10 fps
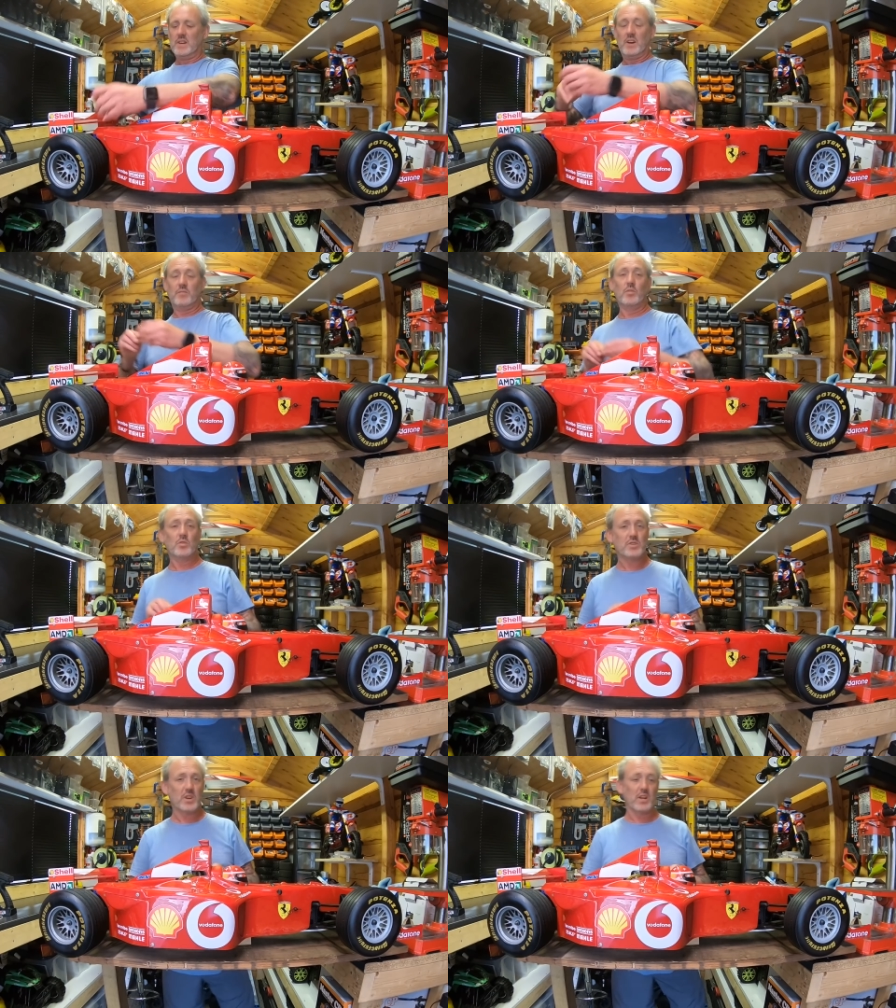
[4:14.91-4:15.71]

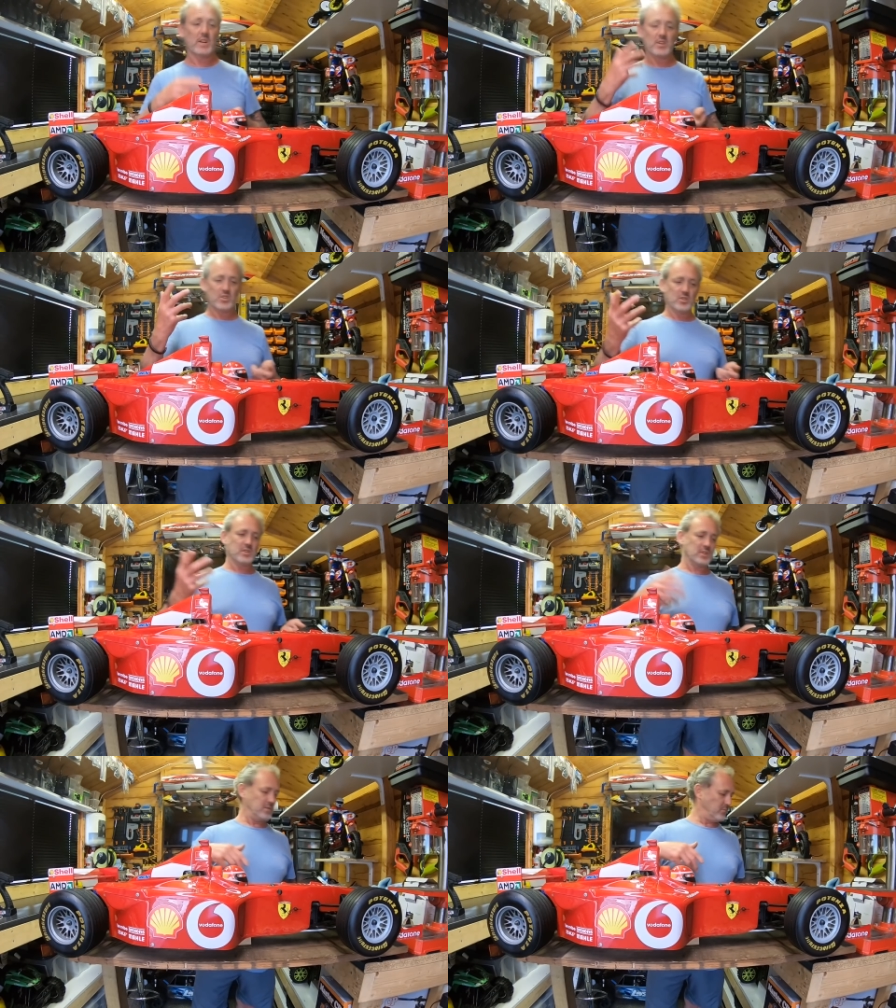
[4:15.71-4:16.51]
Unfortunately in
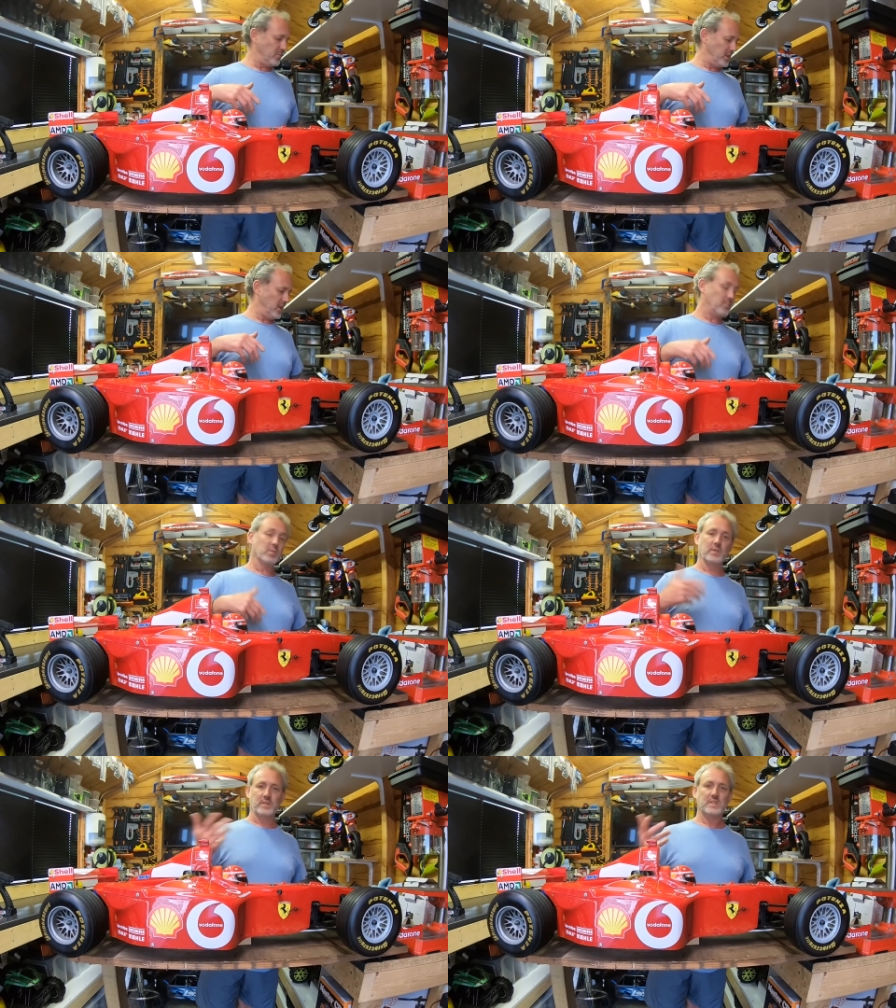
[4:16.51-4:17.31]
Jersey we're not
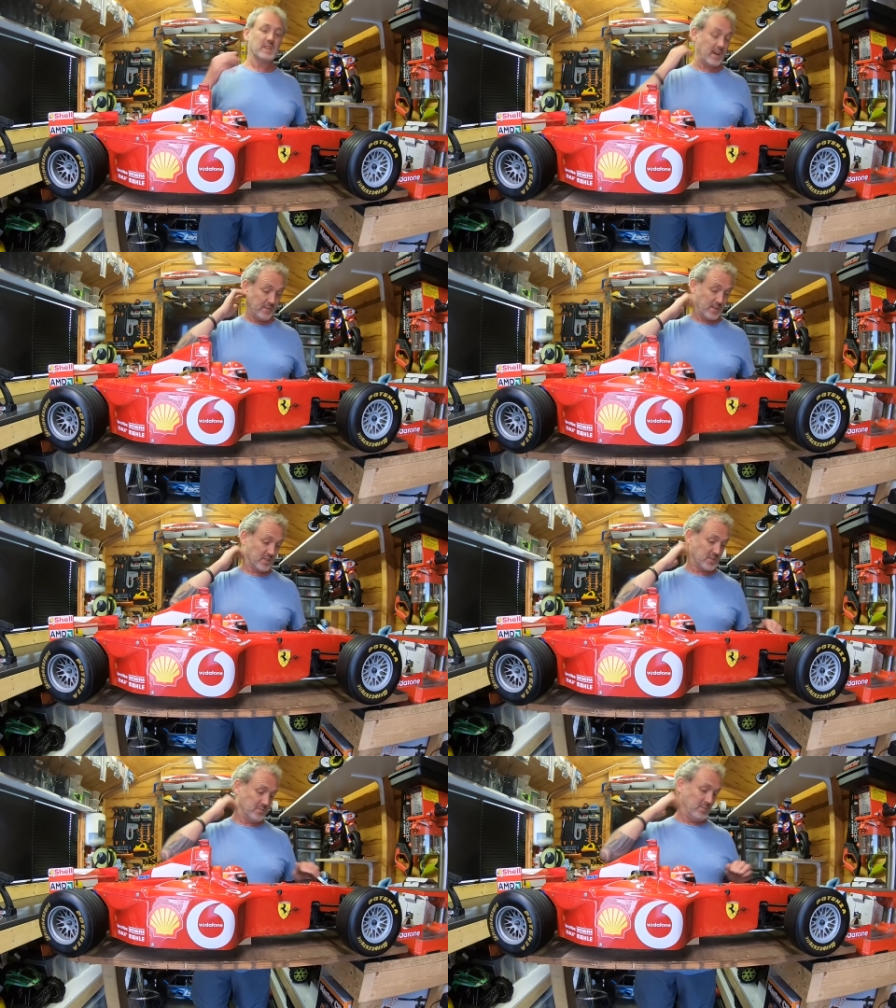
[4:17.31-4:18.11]
privy to having
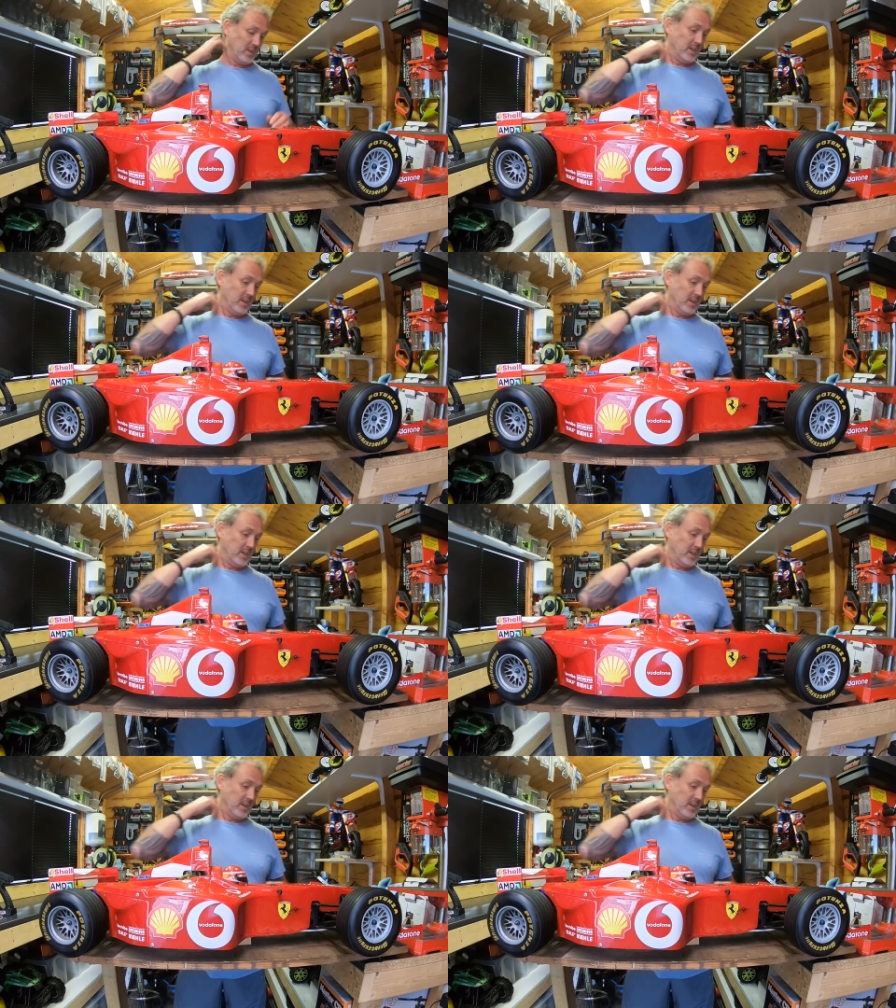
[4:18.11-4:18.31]
some